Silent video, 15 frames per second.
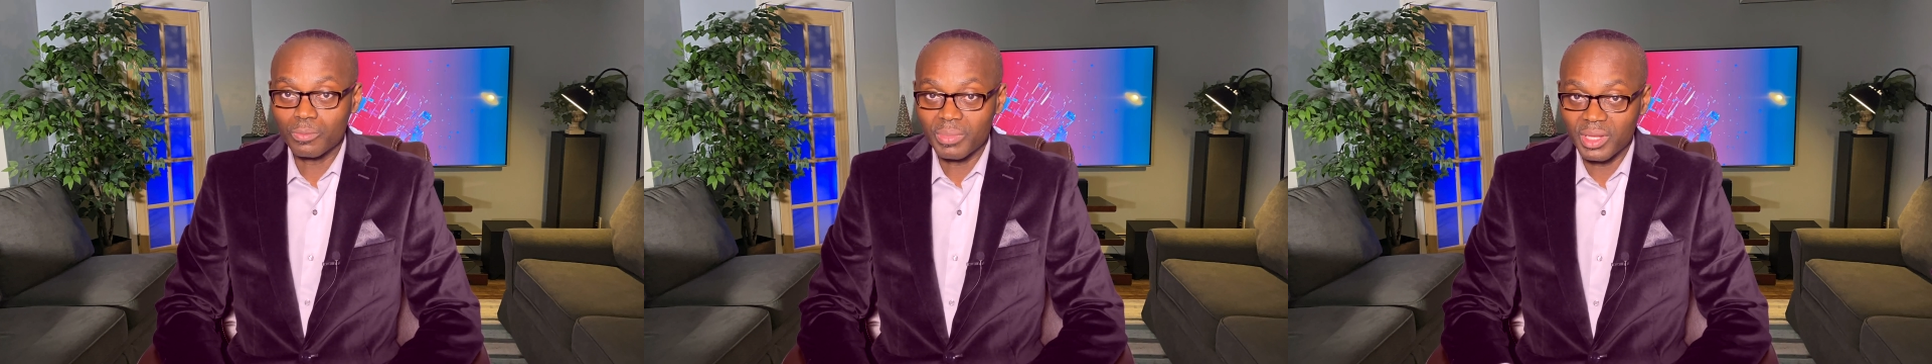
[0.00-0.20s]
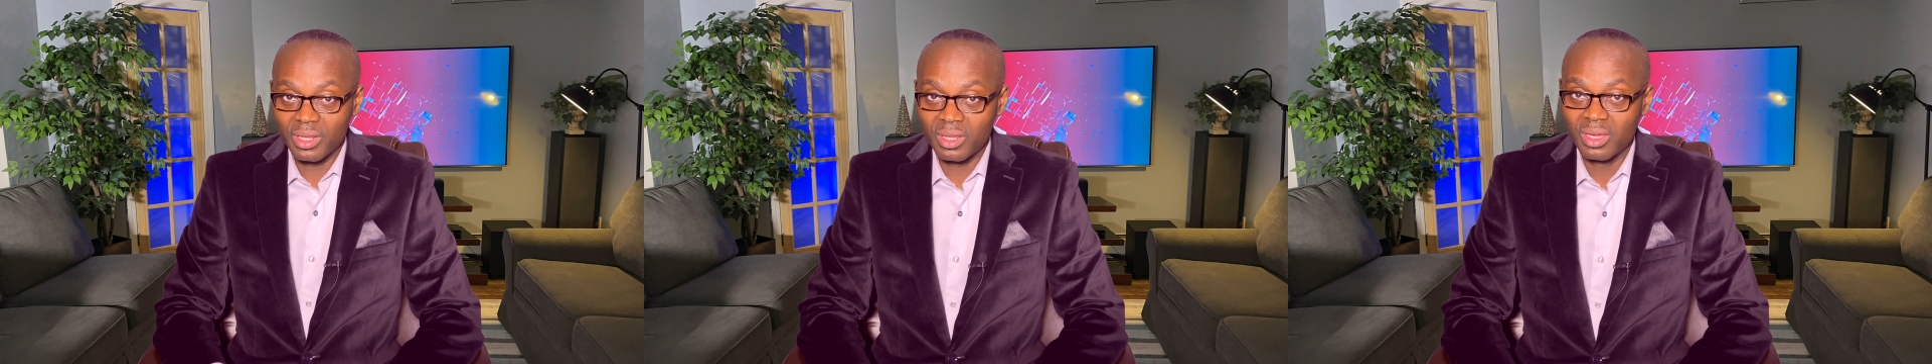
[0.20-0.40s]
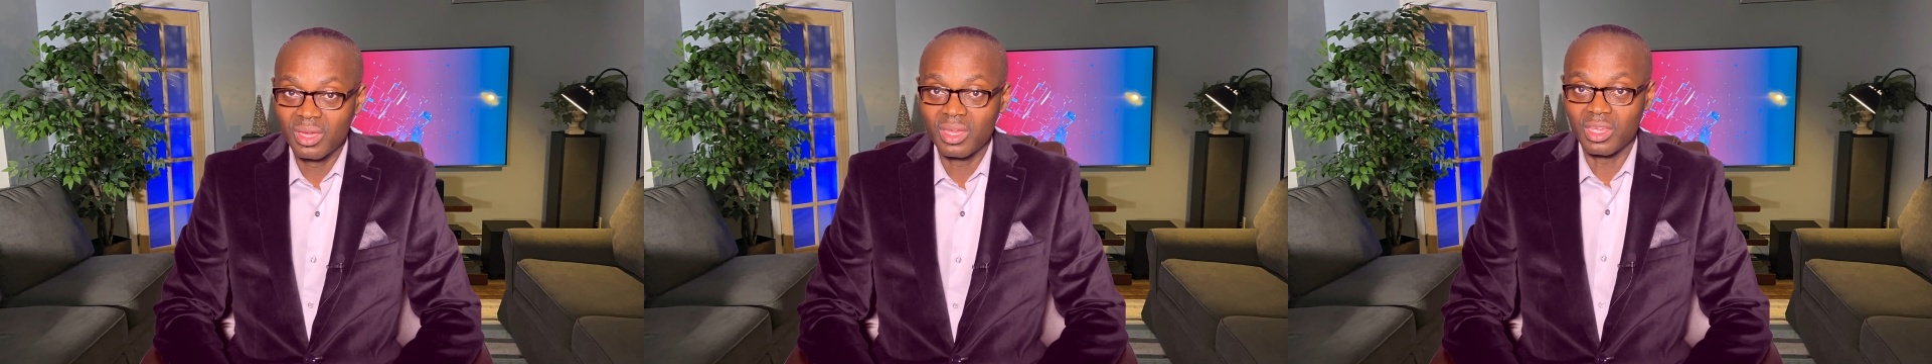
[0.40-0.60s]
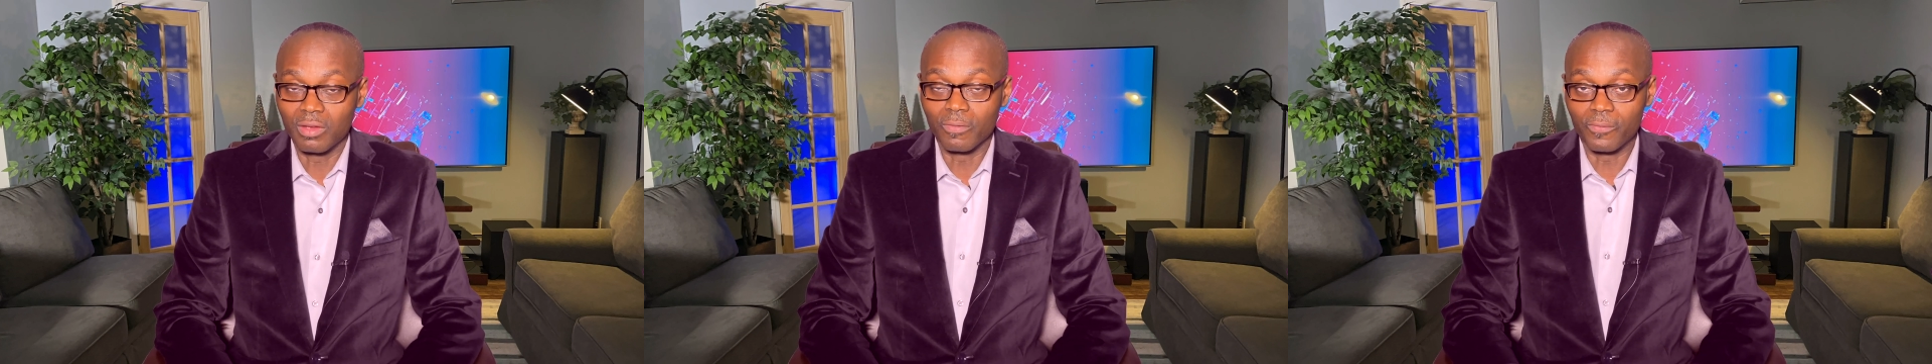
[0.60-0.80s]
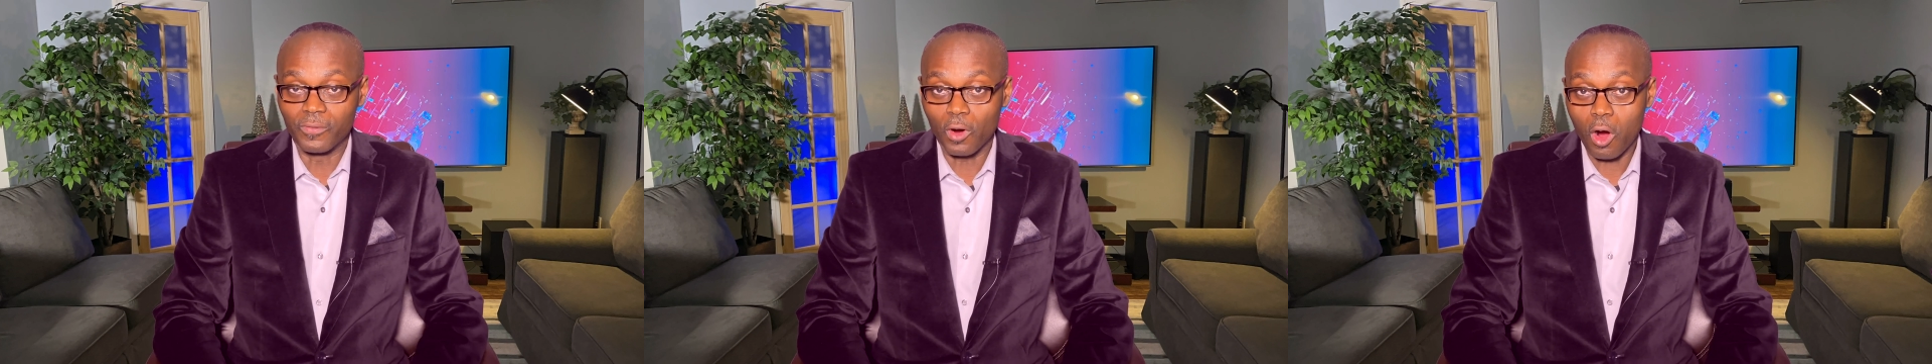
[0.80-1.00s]
be
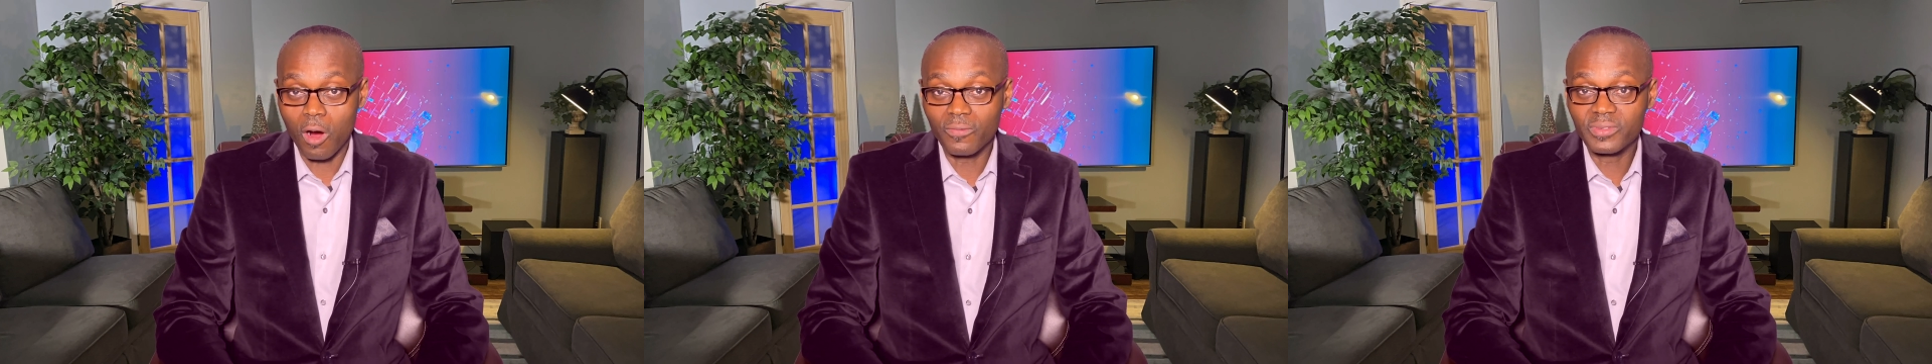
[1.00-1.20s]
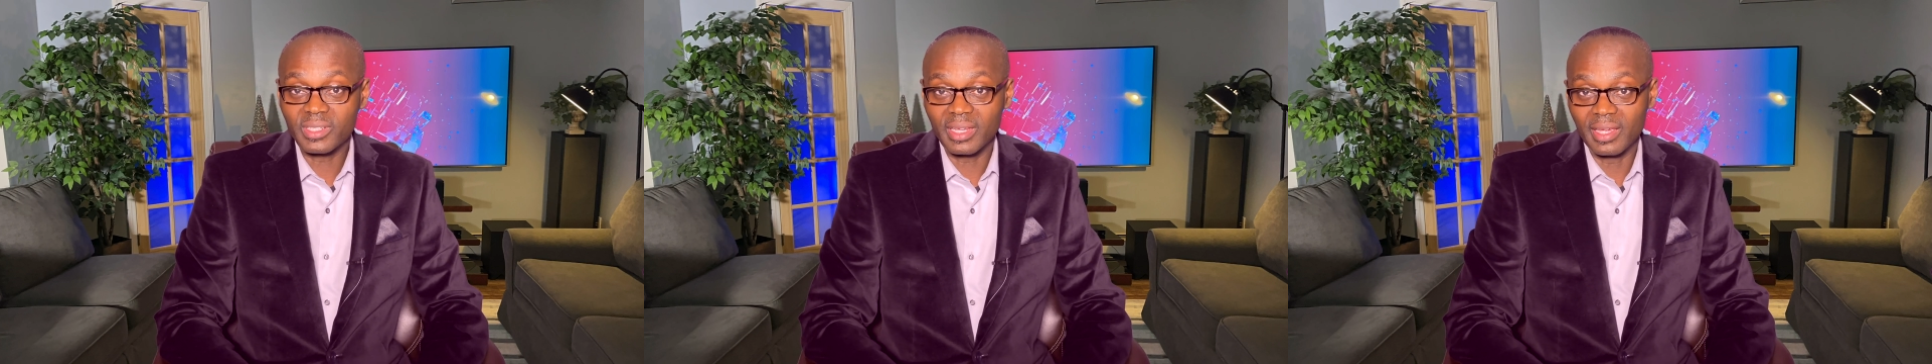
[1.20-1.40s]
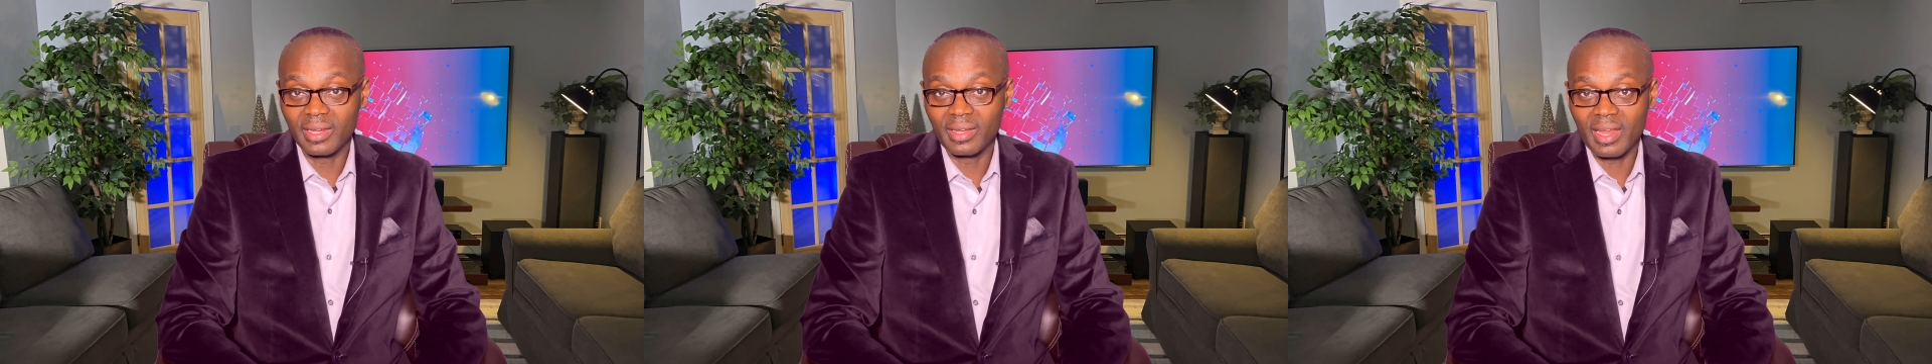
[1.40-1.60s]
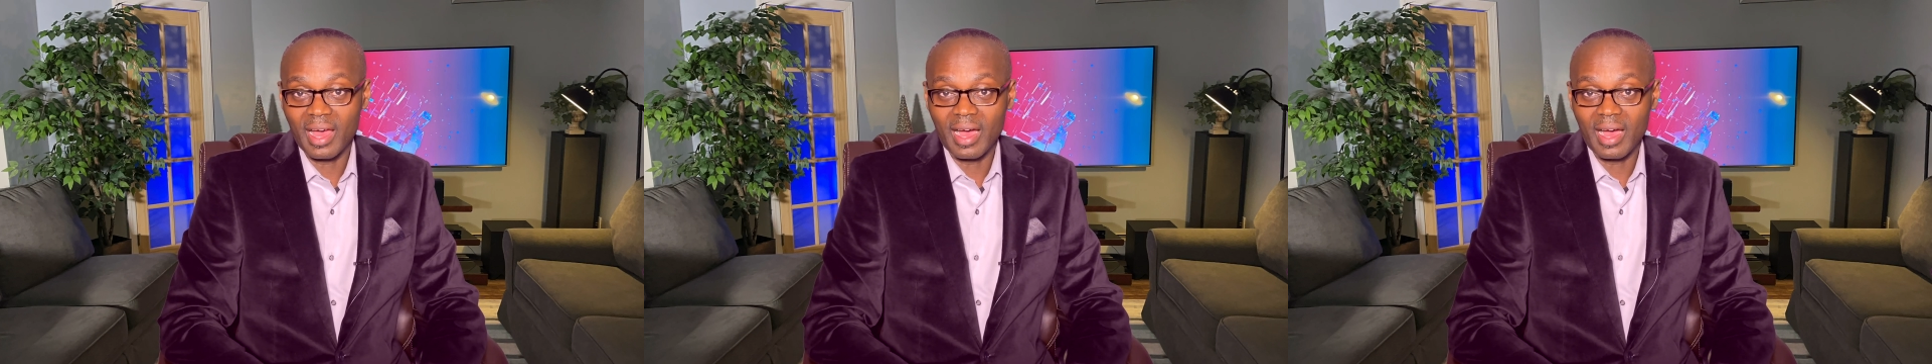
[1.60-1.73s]
involved in